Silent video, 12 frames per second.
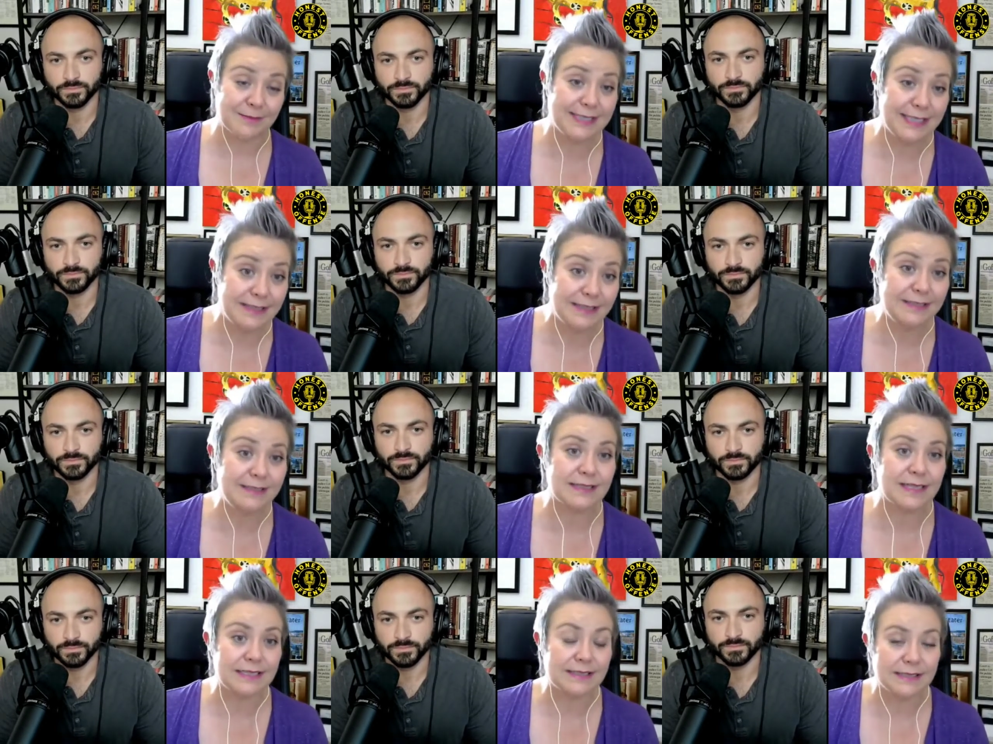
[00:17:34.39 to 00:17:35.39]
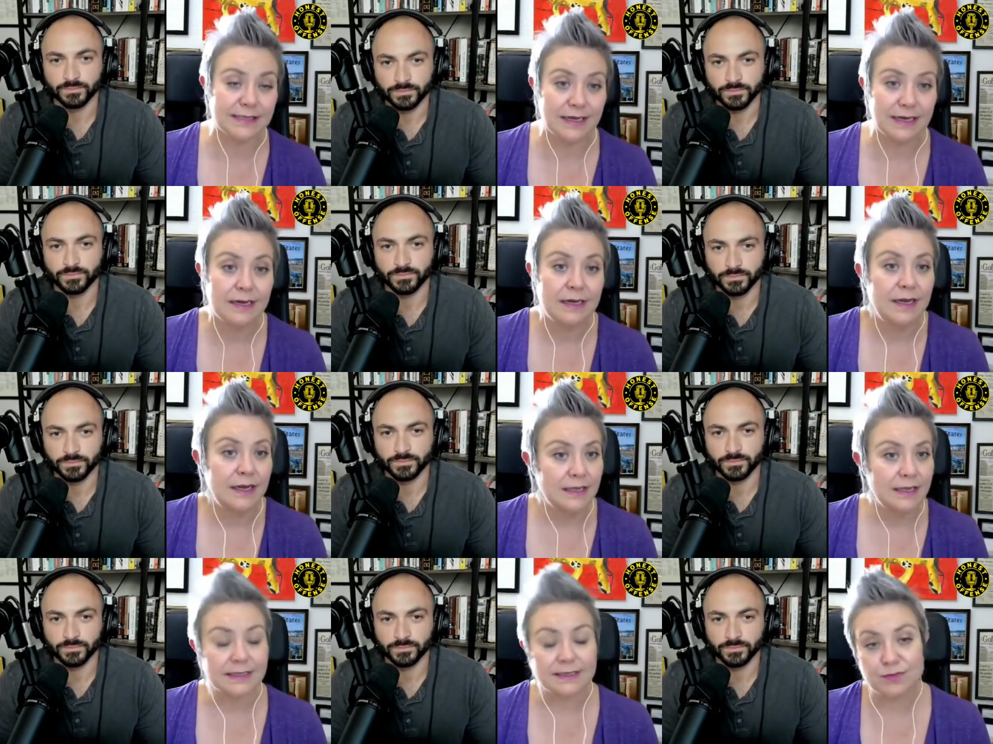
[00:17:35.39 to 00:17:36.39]
Speaker 1: some skills. Let's uh,
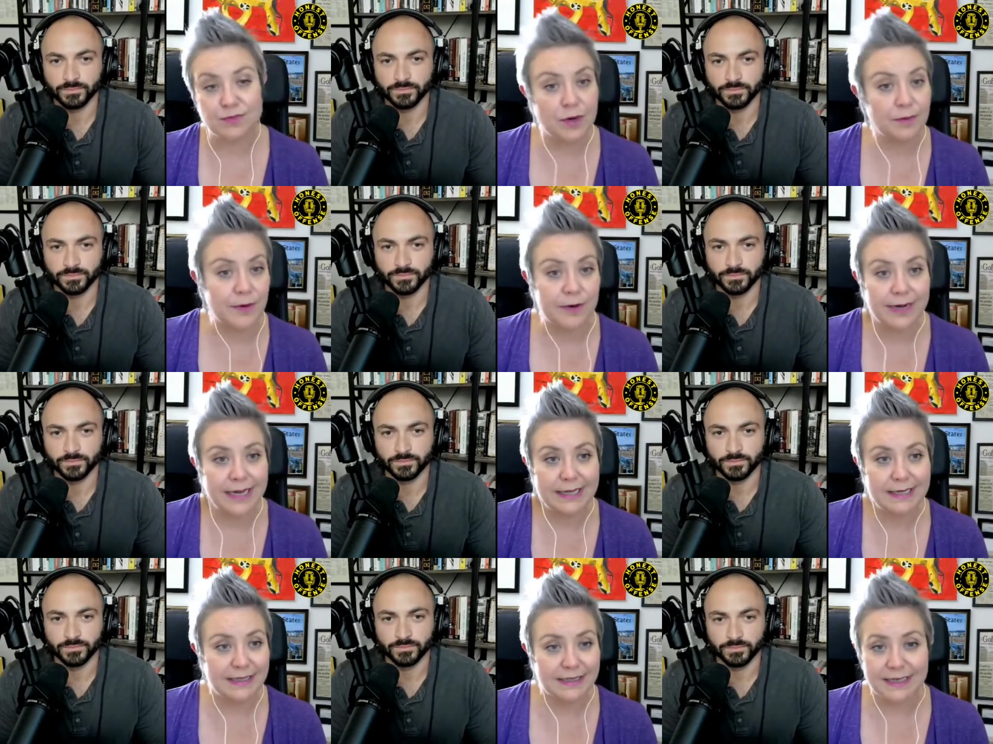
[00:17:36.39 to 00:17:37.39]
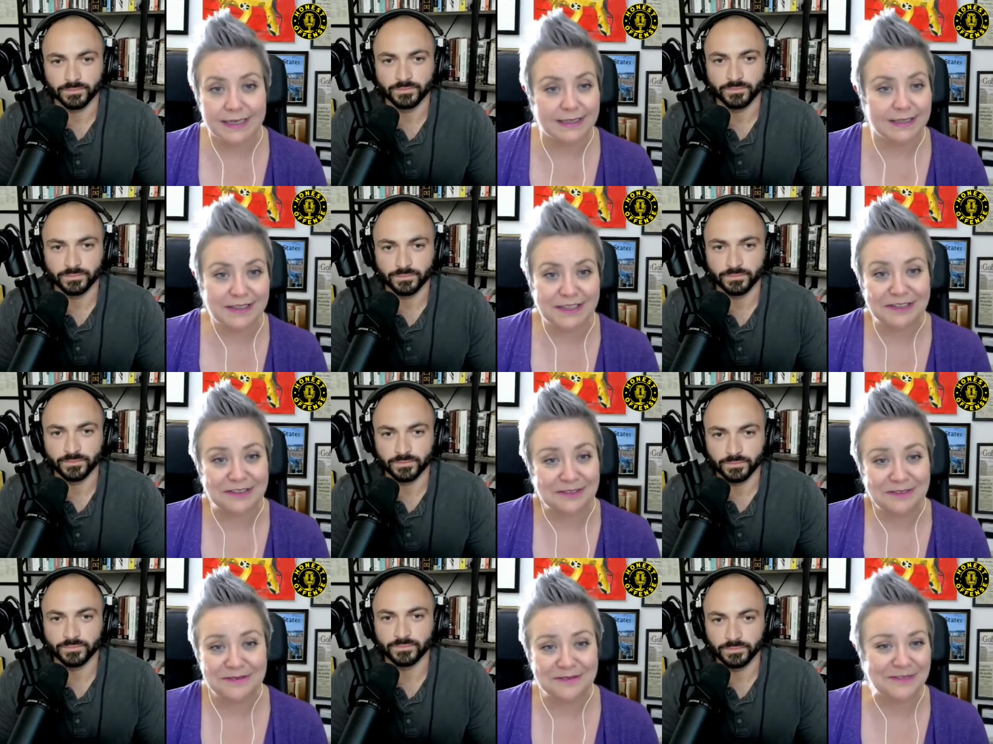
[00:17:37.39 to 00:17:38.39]
let's rope her in, and then you know
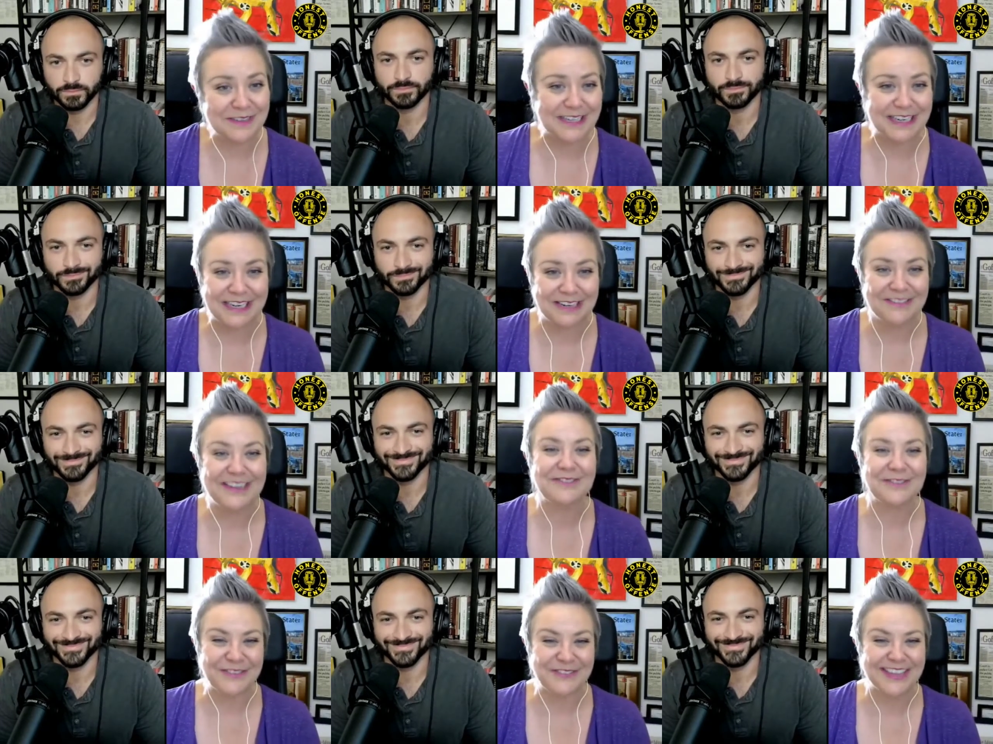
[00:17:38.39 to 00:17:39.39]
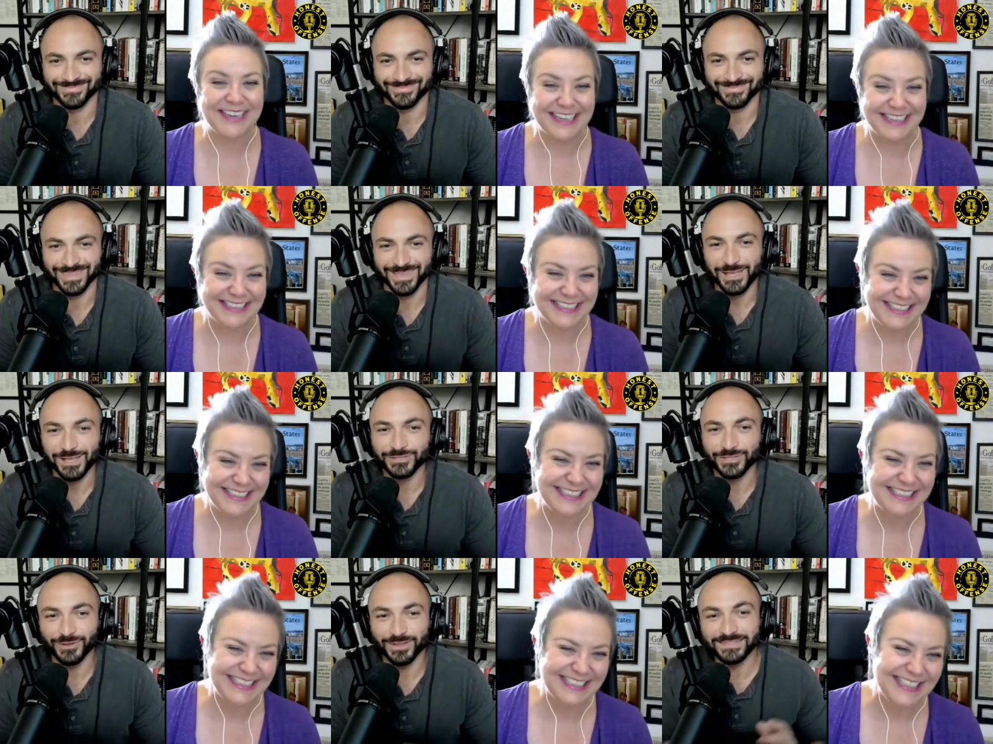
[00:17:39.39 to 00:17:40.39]
know, kind of went from there.
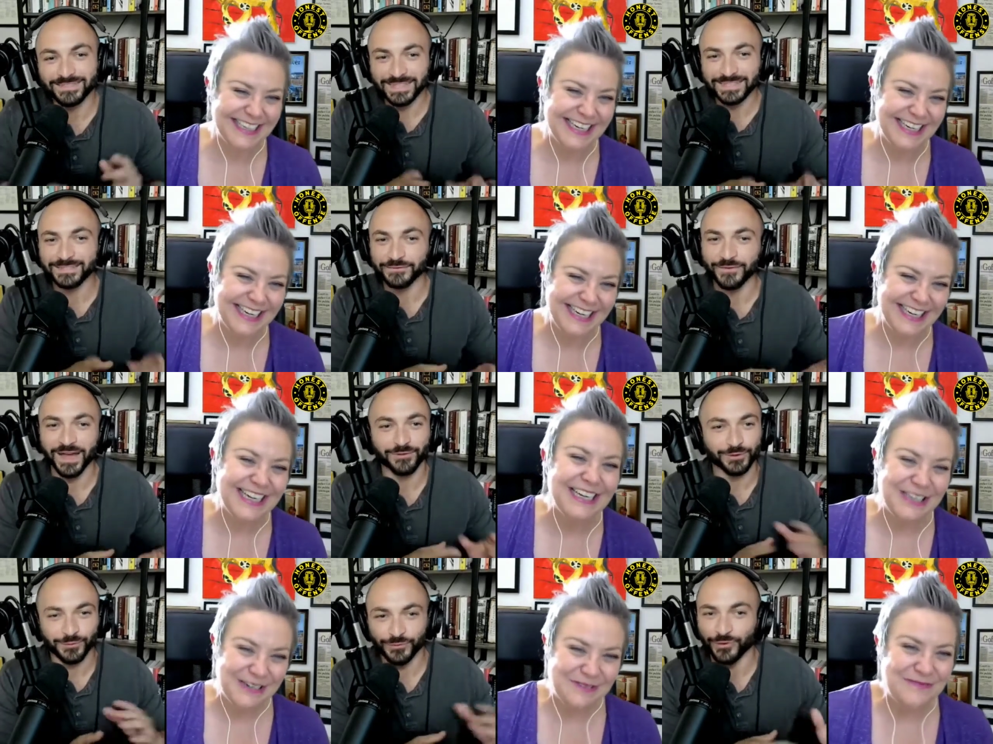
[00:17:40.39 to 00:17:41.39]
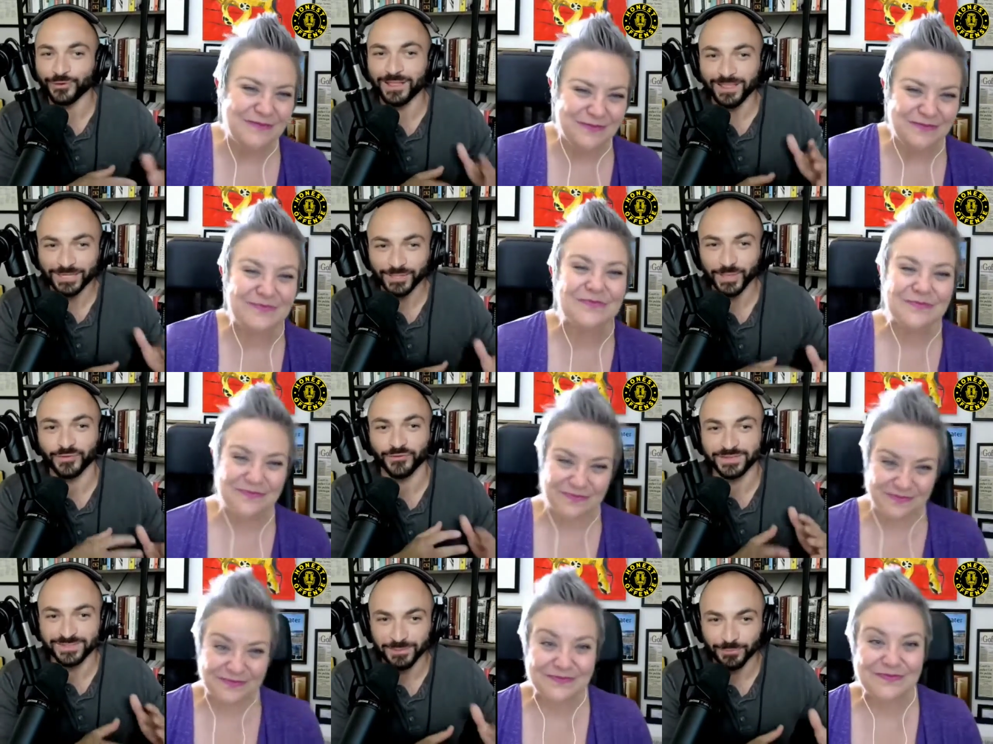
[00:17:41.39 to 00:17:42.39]
Speaker 2: So let's let's define what we're throwing a lot of terms.
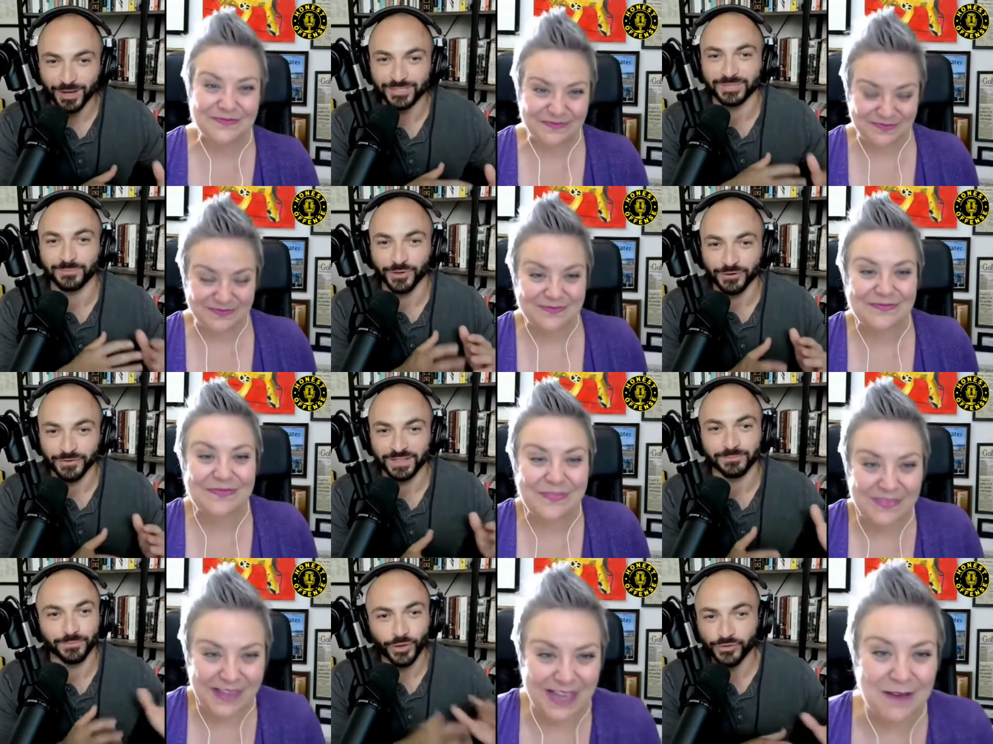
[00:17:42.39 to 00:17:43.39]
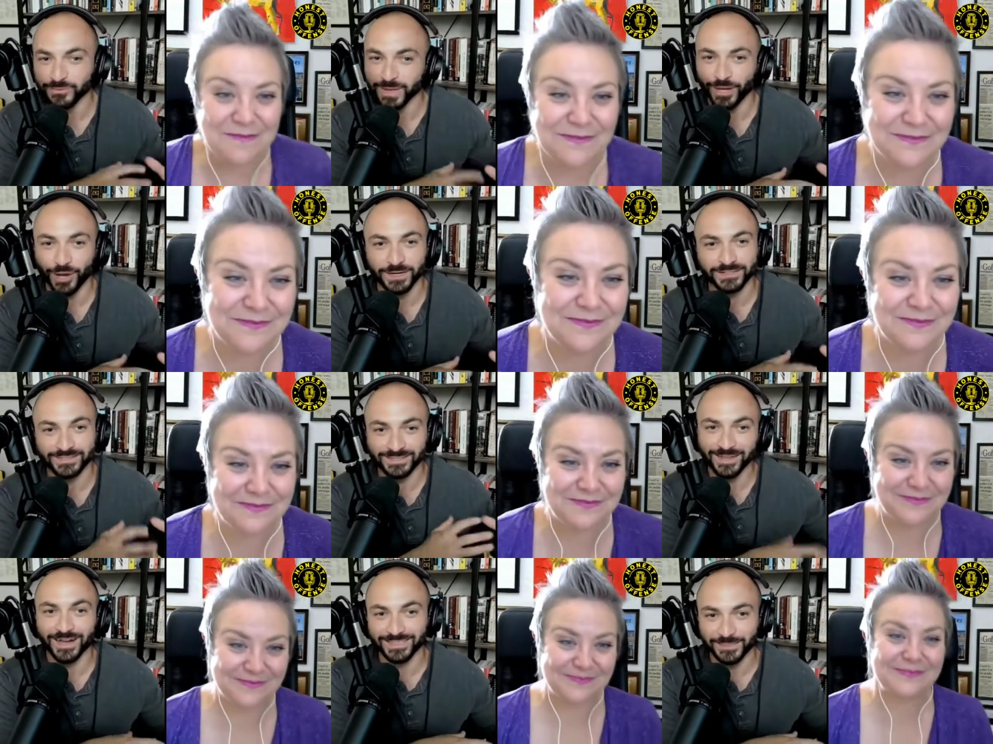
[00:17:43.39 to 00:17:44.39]
Free State Project PorcFest. Most yeah. of my audience
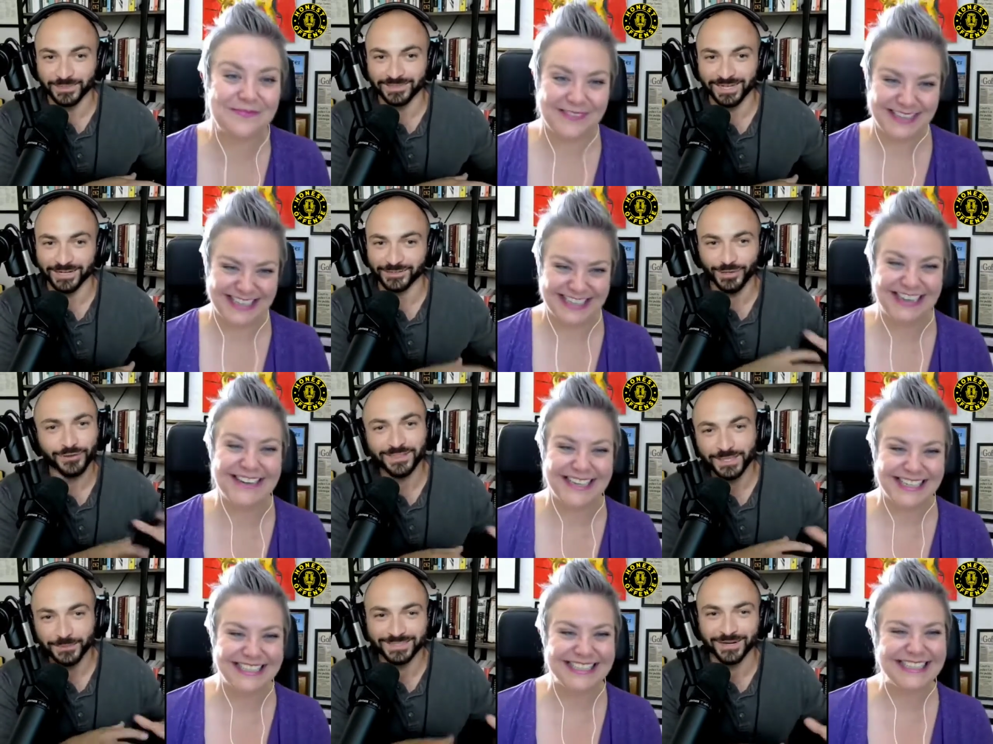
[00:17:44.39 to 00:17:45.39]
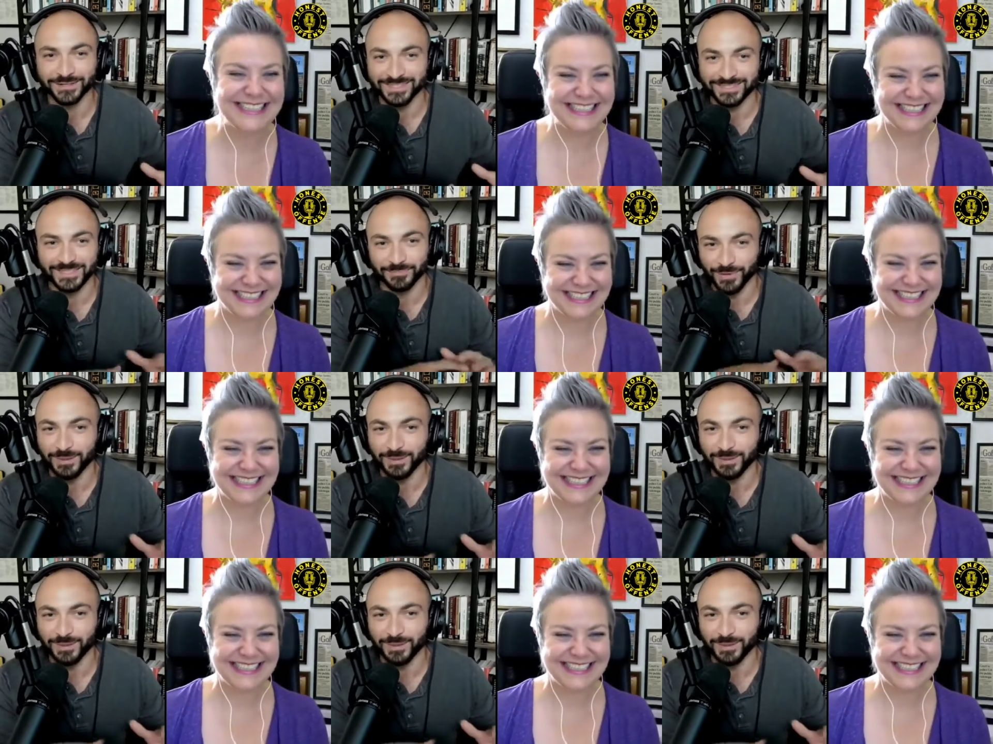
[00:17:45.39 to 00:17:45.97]
is non-libertarian, so okay. all the libertarians listening